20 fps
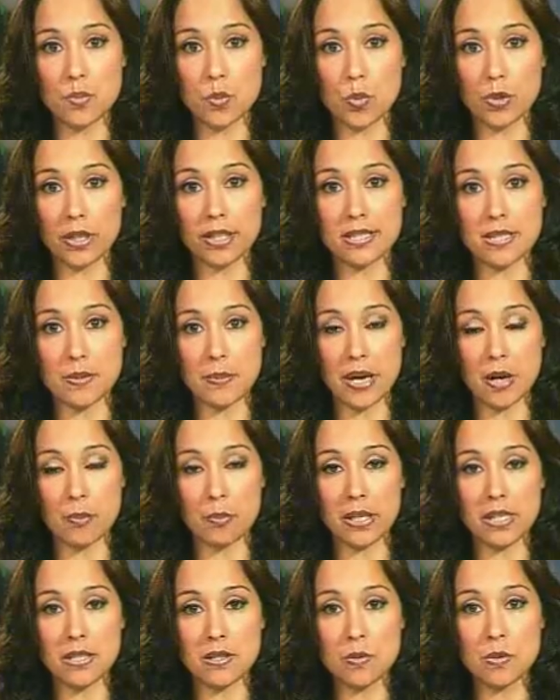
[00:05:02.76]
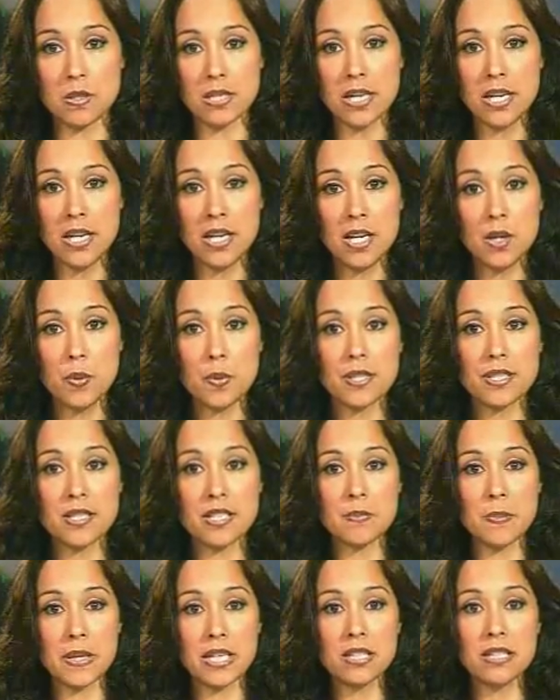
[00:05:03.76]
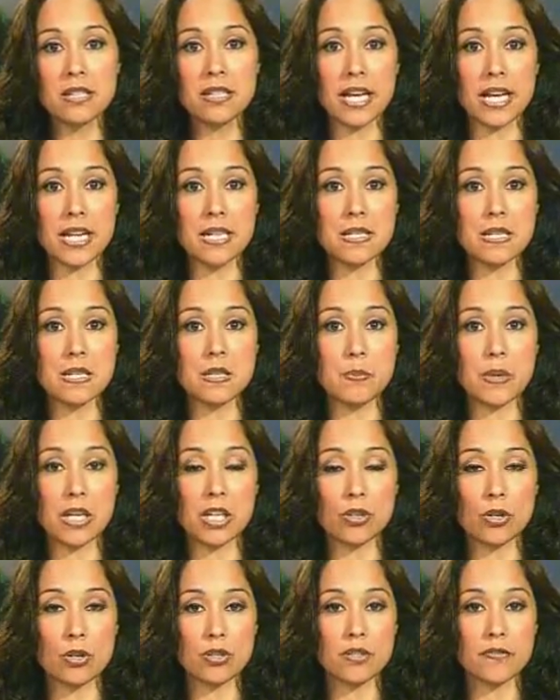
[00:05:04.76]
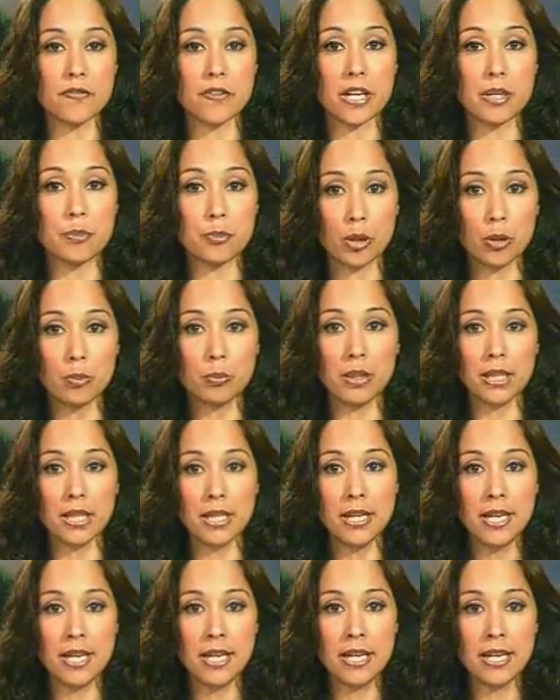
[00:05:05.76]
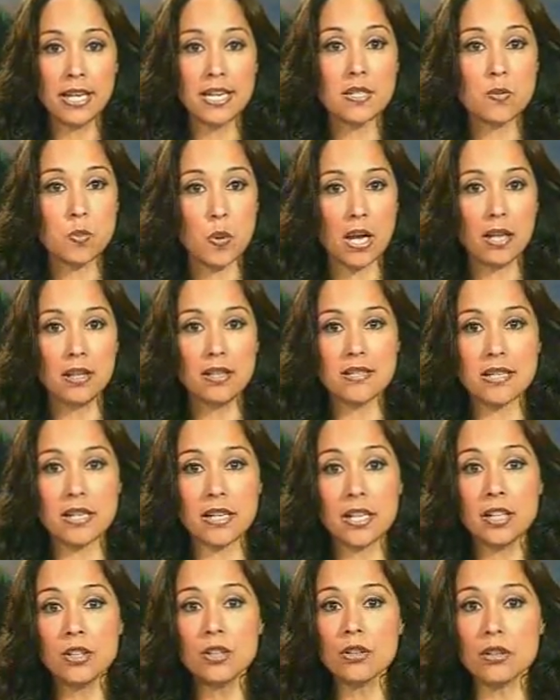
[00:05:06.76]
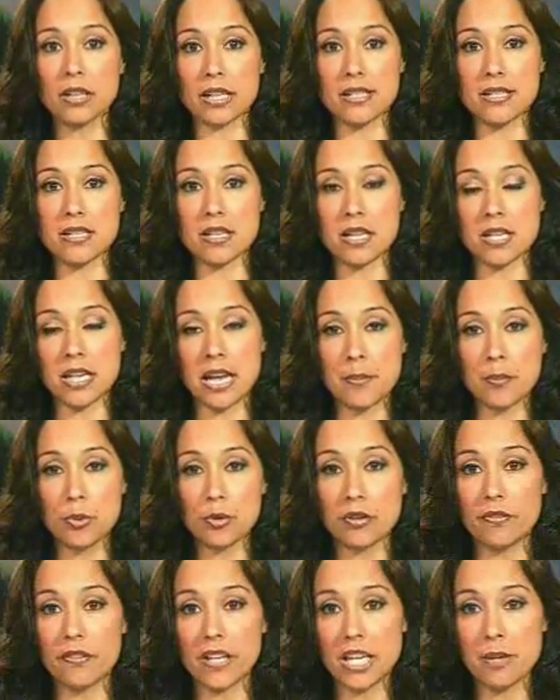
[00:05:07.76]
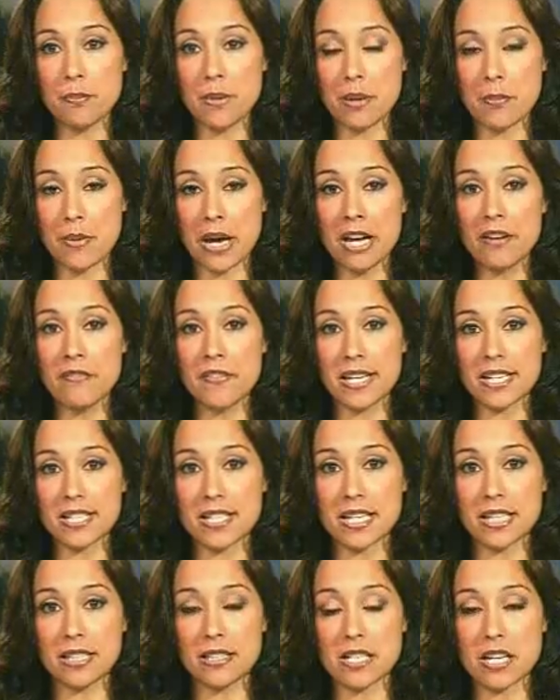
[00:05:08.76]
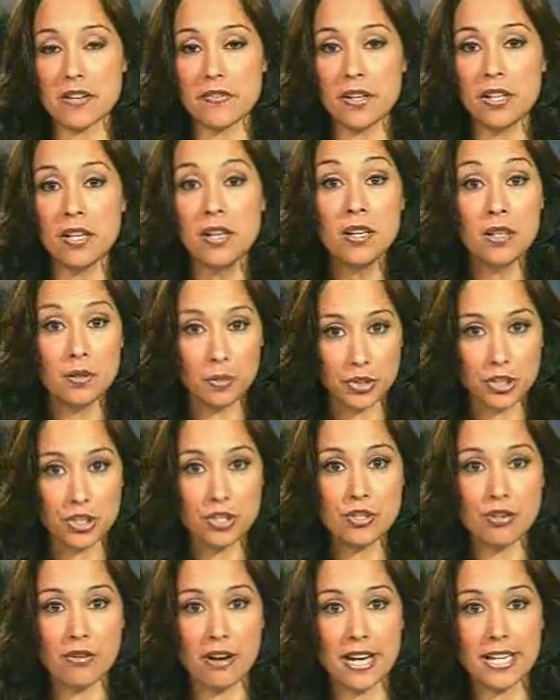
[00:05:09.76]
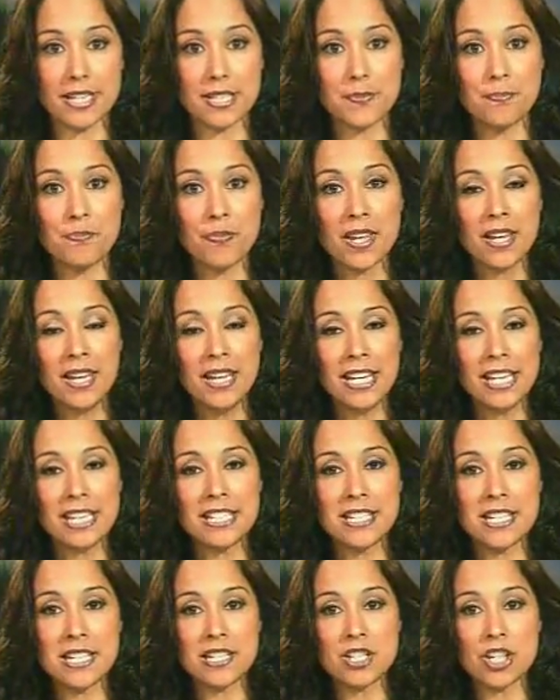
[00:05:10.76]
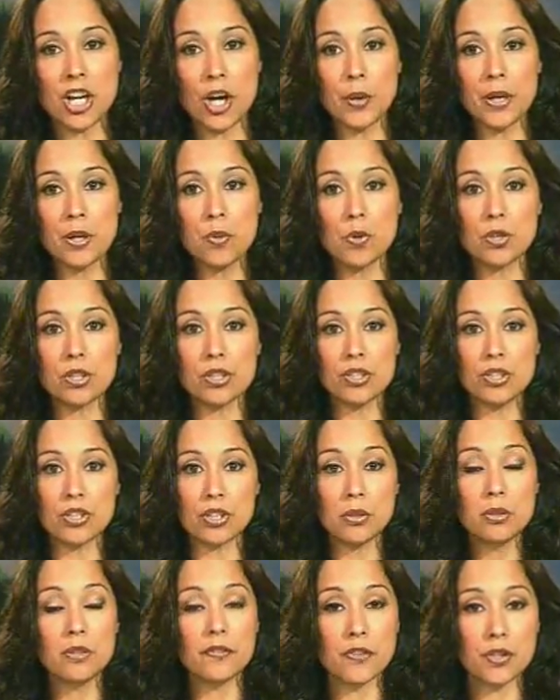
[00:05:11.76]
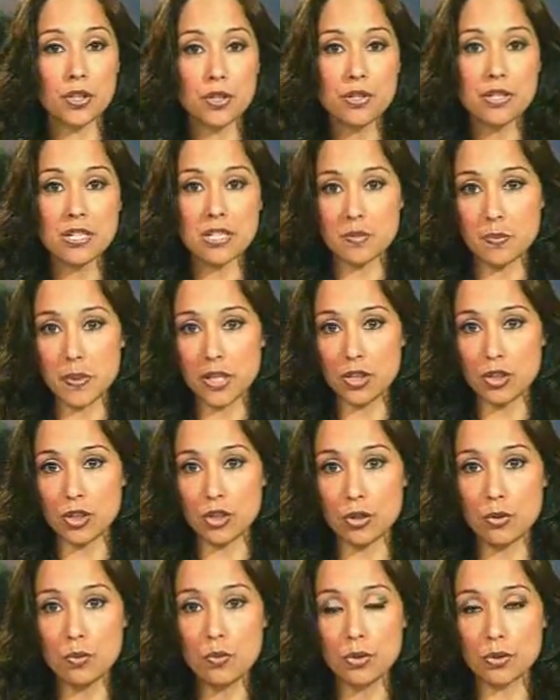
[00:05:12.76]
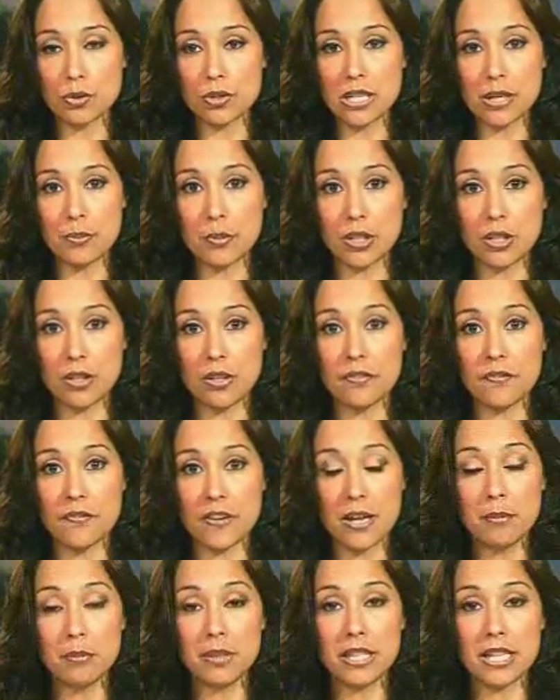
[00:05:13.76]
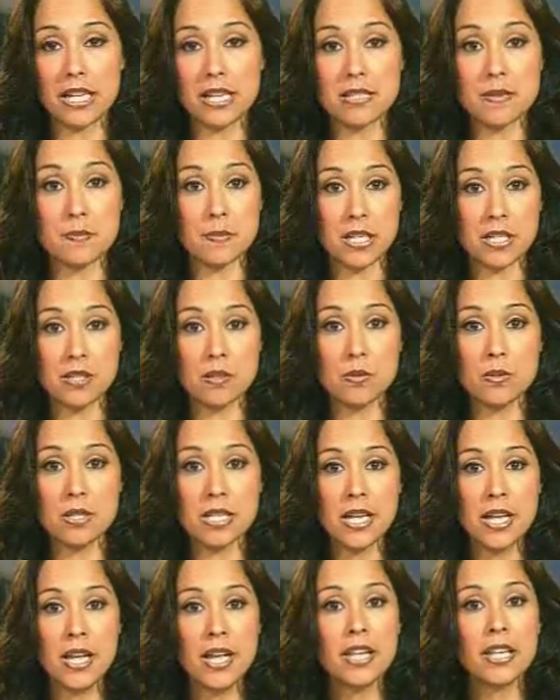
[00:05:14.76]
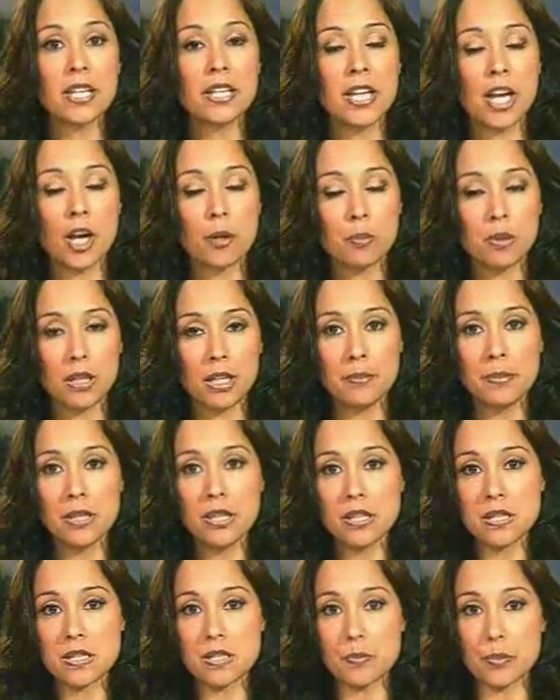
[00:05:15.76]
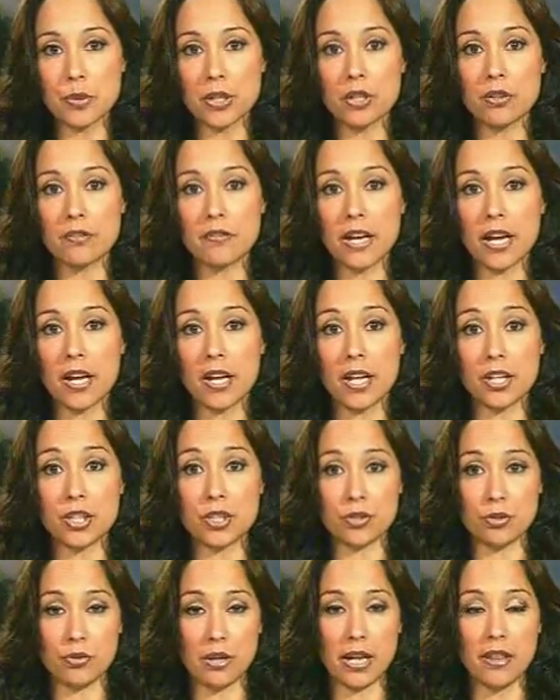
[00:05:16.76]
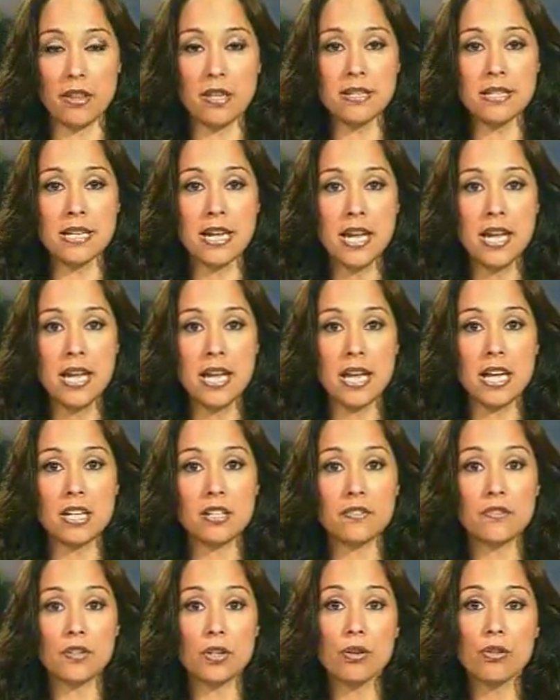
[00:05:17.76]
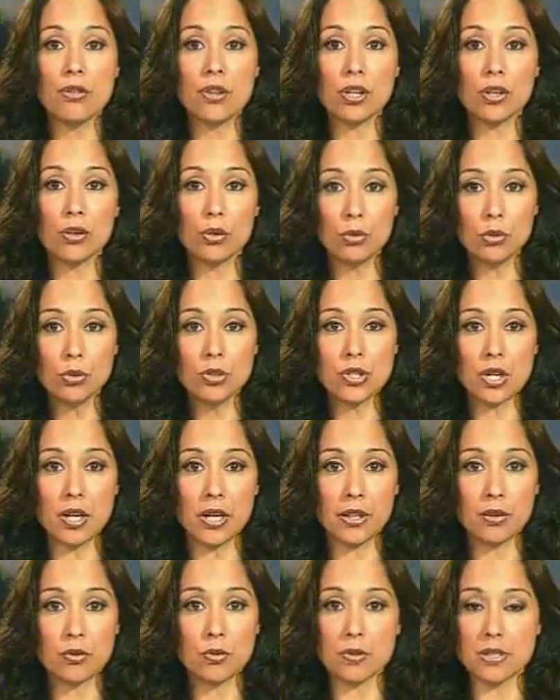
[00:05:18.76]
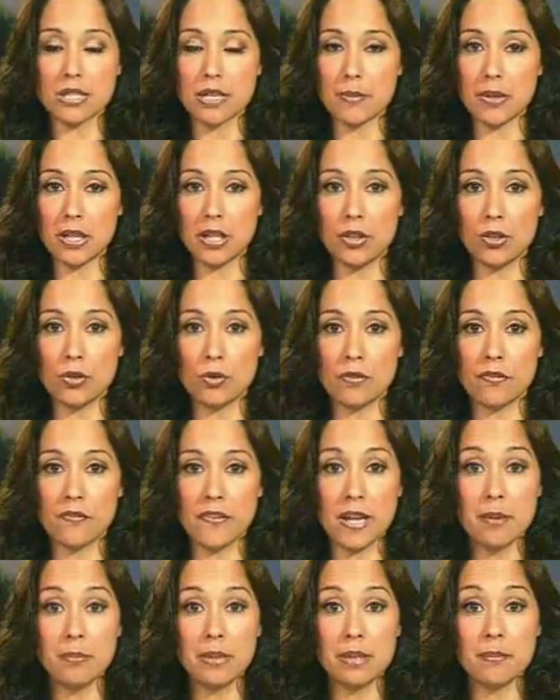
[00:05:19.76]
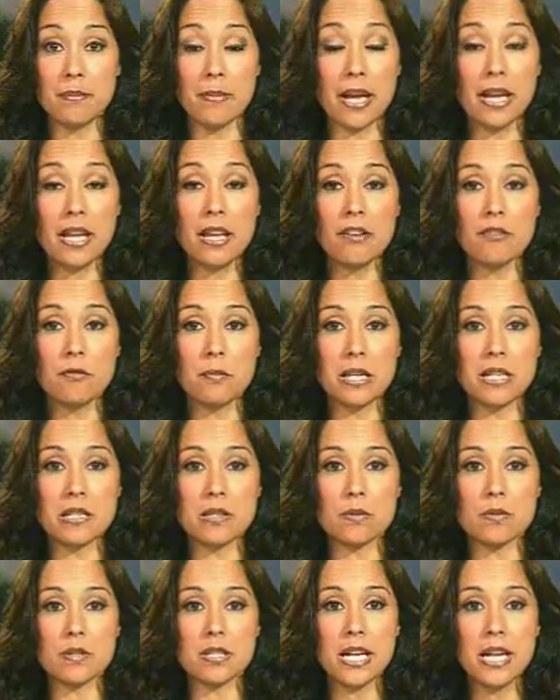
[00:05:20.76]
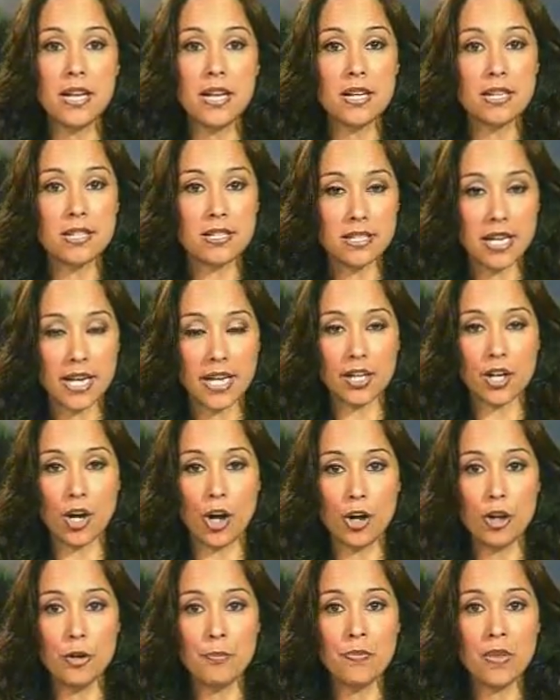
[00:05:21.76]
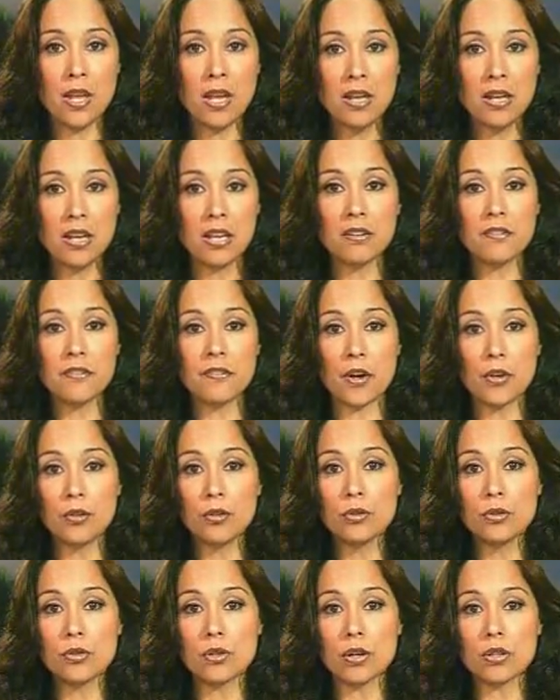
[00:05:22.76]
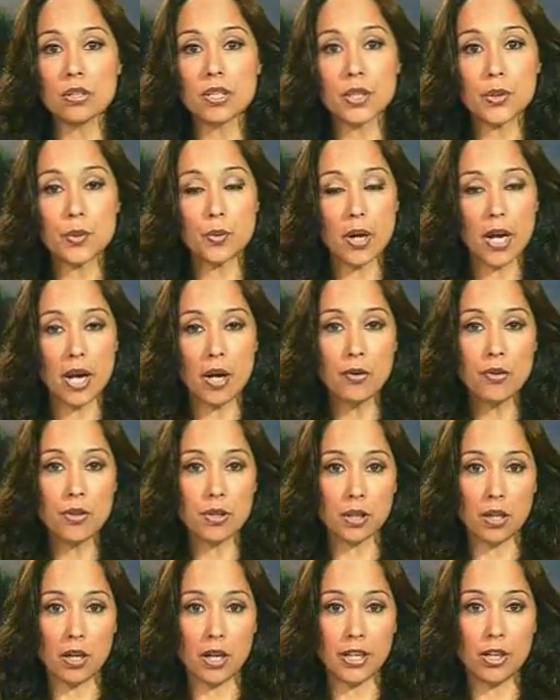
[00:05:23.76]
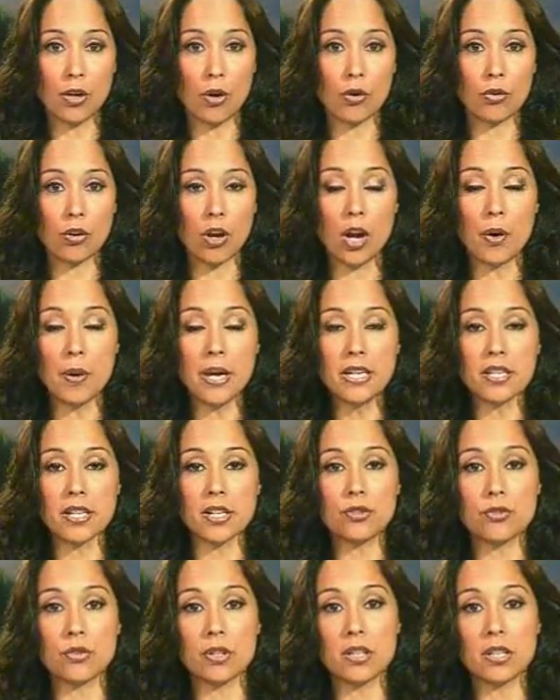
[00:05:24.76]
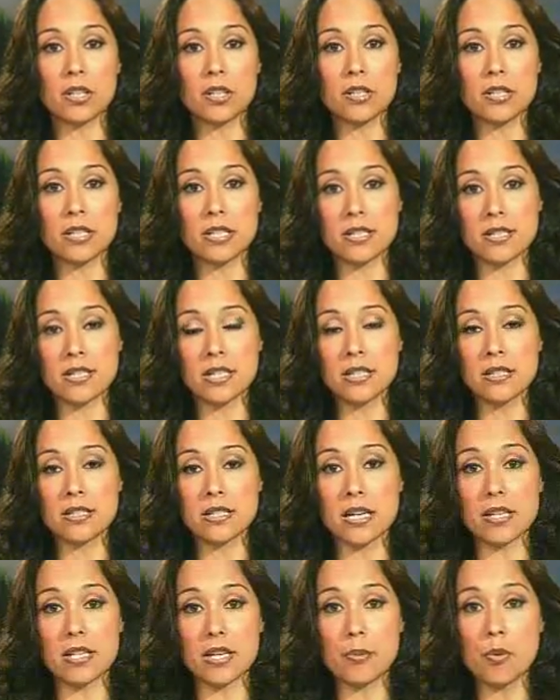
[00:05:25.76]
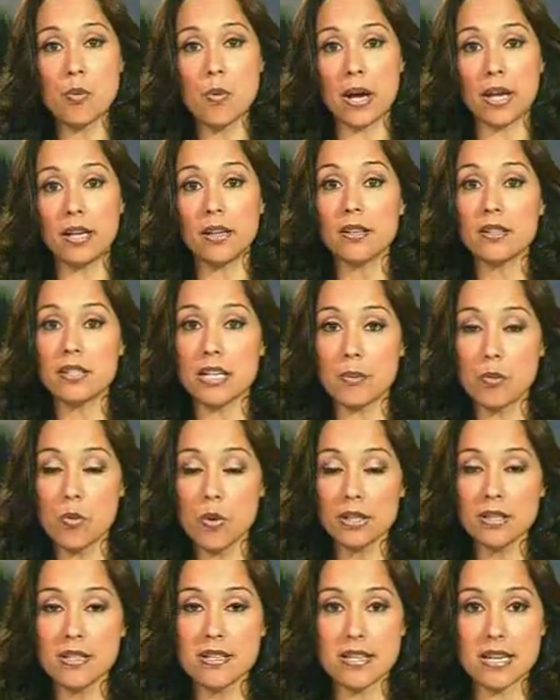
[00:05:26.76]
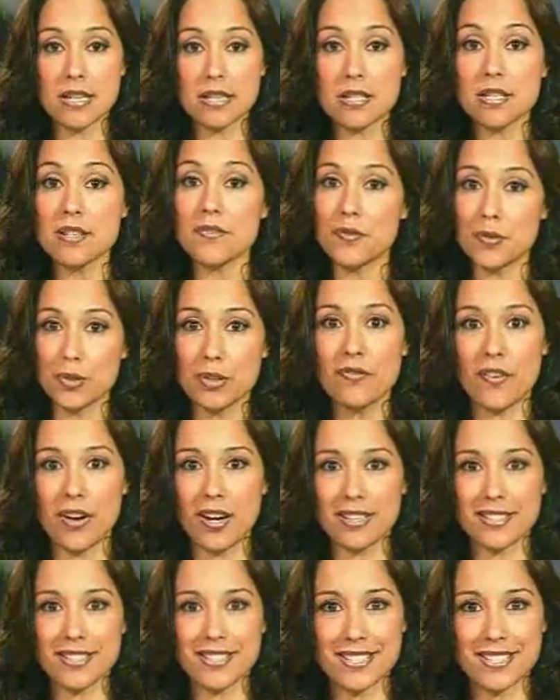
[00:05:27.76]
warnings about measles, with suspected cases being notified promptly, as well as an increase in the number of MMR vaccines given, which is great. He says knowing what to do if you suspect you or someone in the family has measles can help limit the spread to others. And if you think your child or someone in your family may have measles, stay at home and phone your doctor or healthline on 0800 611 116 for advice.